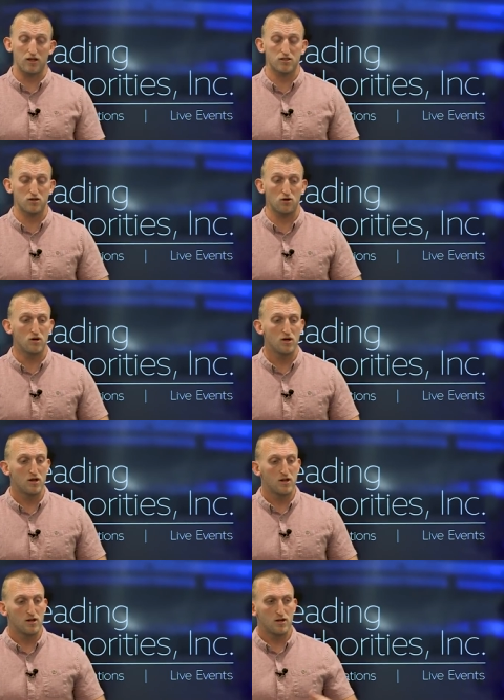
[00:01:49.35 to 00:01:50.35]
So,
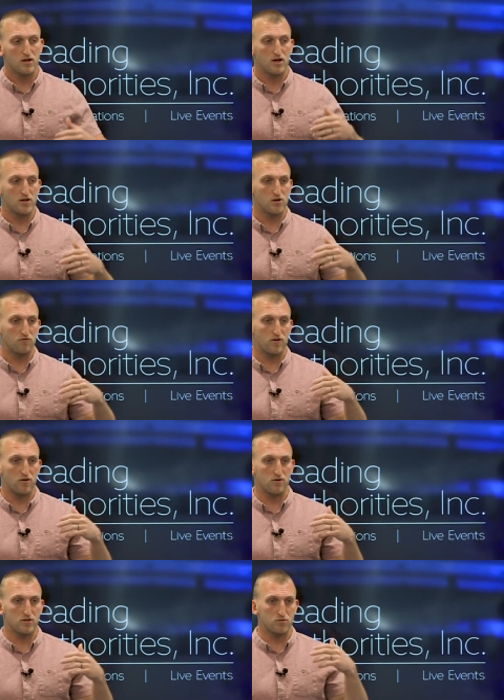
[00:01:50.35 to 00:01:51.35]
uh, you know,
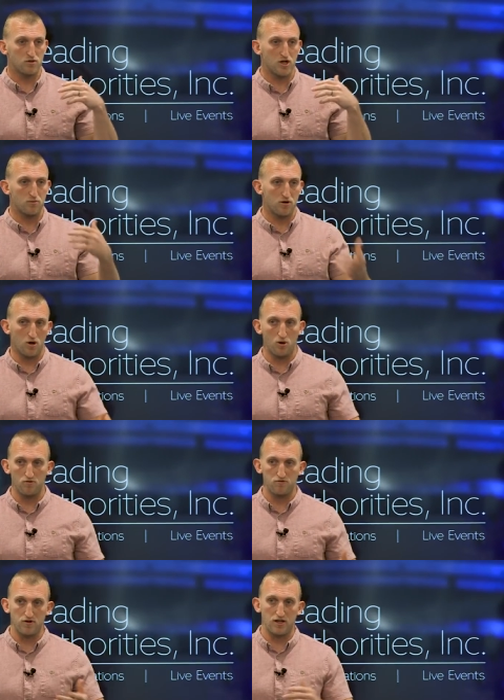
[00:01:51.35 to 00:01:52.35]
veterans were coming home
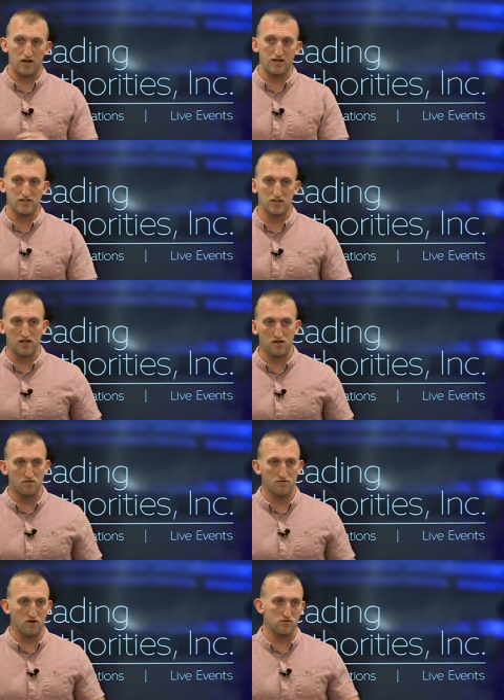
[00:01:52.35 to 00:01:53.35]
and feeling isolated.
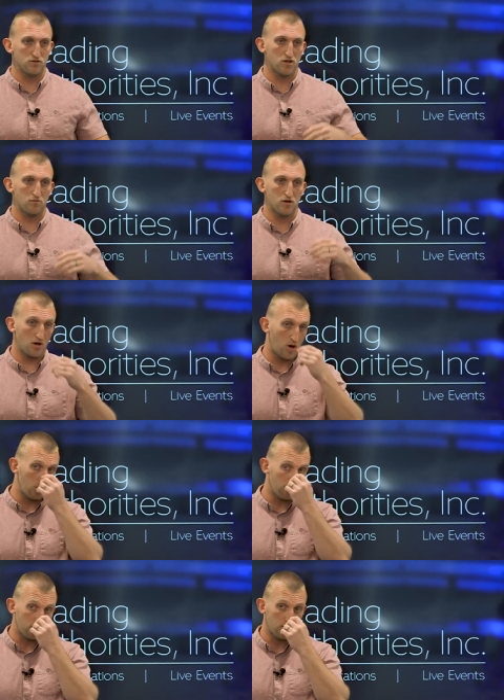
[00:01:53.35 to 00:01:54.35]
Veterans are coming home
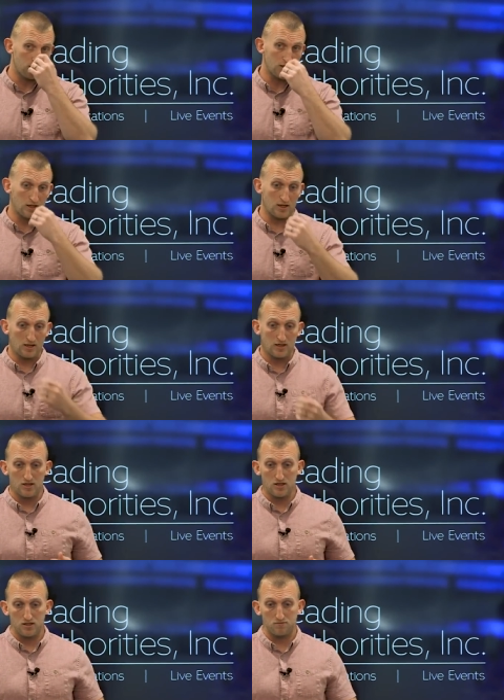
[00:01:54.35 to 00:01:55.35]
and feeling
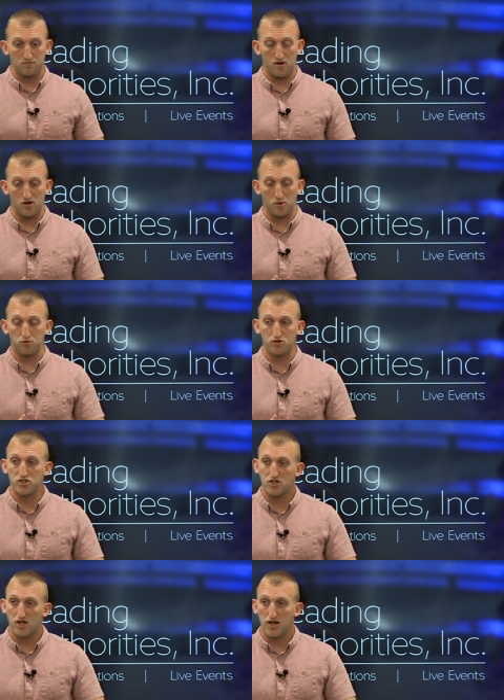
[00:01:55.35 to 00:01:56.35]

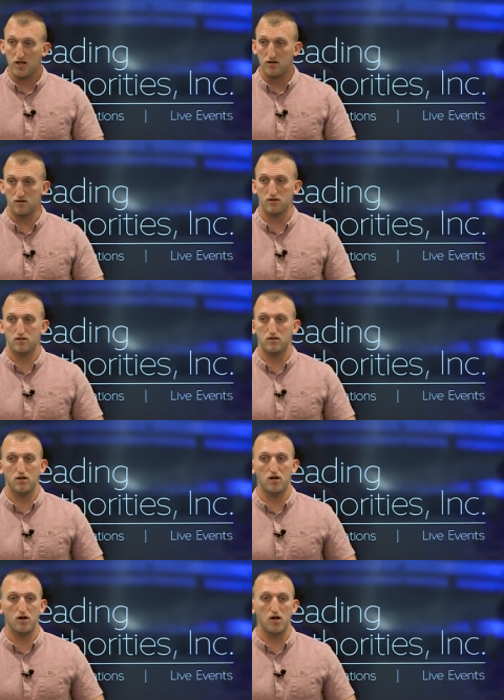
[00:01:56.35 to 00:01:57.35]
unappreciated,
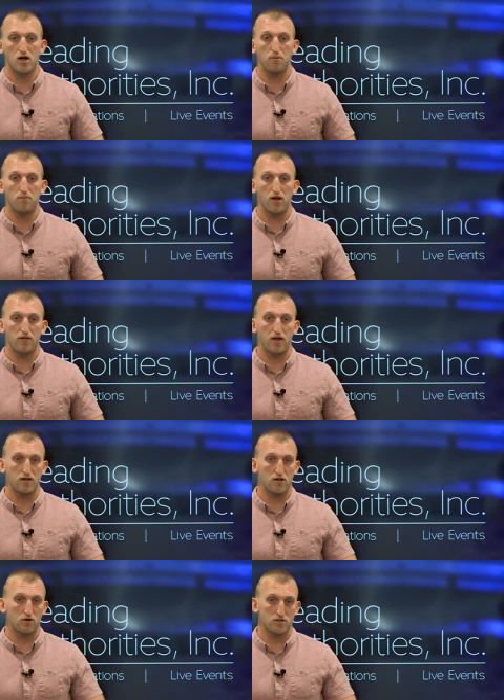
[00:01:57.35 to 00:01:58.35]
um, and then
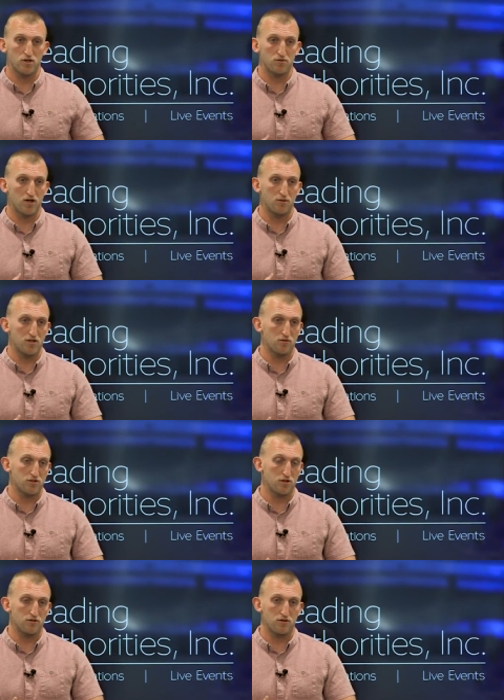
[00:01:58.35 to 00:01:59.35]
you know sometimes that
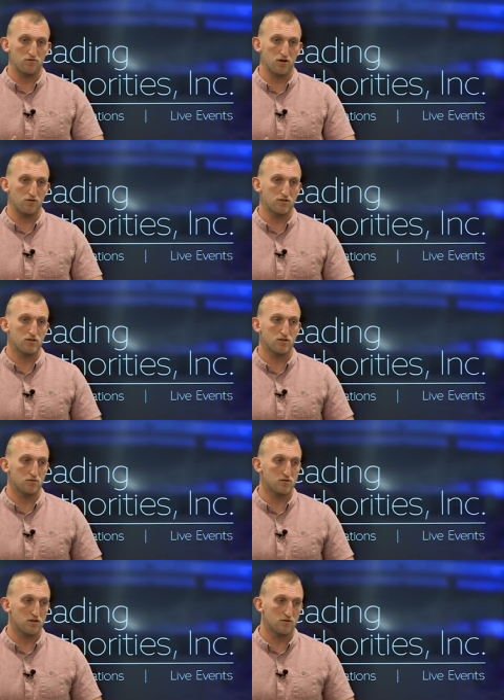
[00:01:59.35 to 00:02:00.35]
resulted in veterans killing
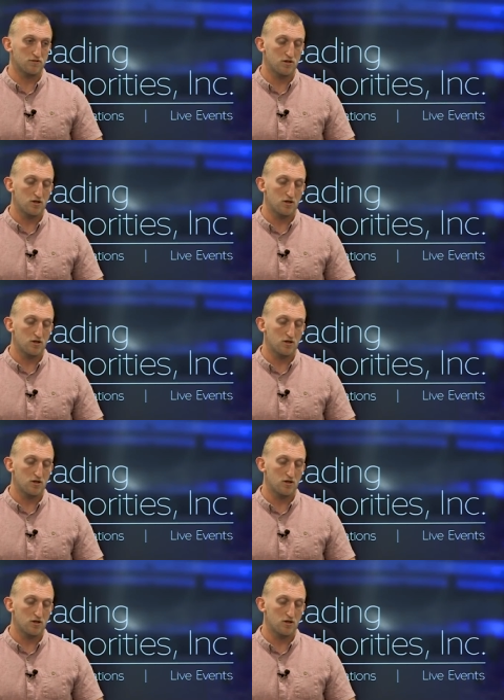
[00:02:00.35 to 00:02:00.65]
themselves.